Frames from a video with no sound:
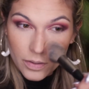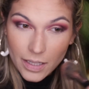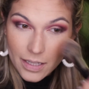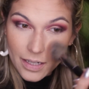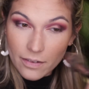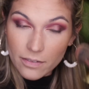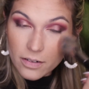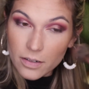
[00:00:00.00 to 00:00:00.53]
I
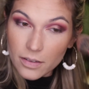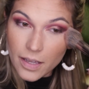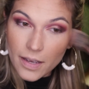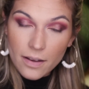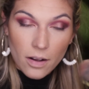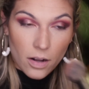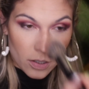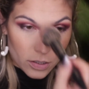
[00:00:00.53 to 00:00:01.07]
never
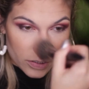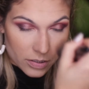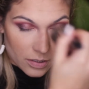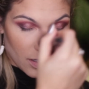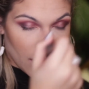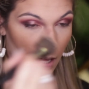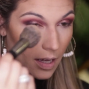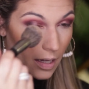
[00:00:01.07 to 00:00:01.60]
like harsh
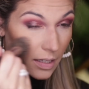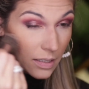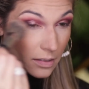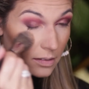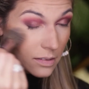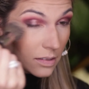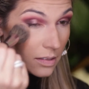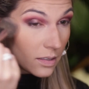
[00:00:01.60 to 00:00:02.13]

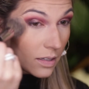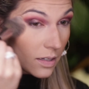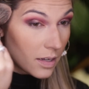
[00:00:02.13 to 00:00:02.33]
lines.